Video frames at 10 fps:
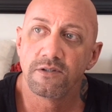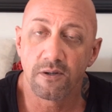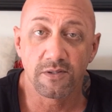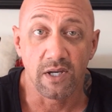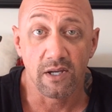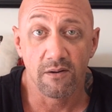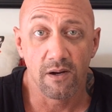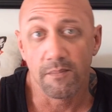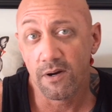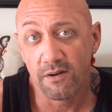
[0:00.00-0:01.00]
So I was like, you know
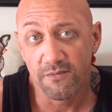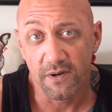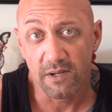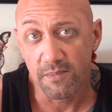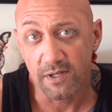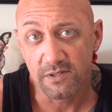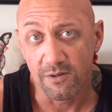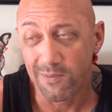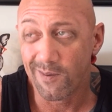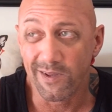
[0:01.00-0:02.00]
what? I'm married in fucking
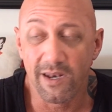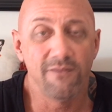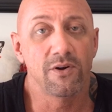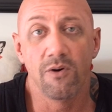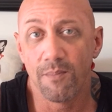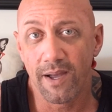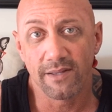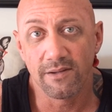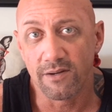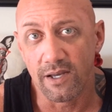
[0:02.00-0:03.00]
Mexico. I'm probably never going
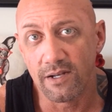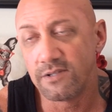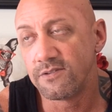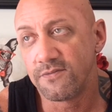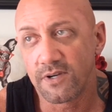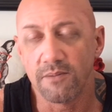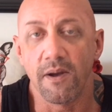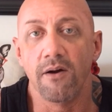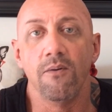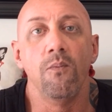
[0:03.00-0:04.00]
back there again. It doesn't fucking
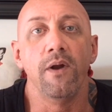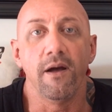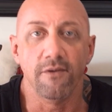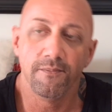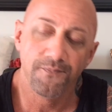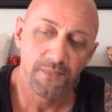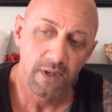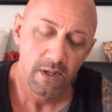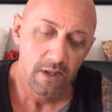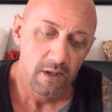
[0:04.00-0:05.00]
matter. Whatever.
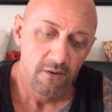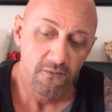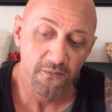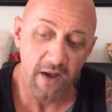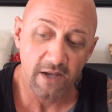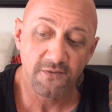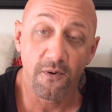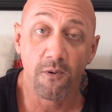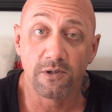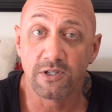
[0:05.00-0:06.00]
Fast
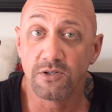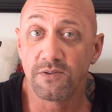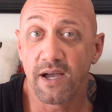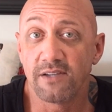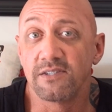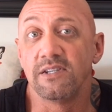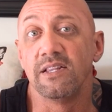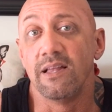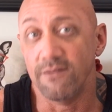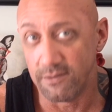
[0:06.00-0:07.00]
forward to
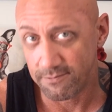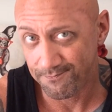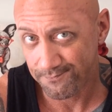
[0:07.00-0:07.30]
2011.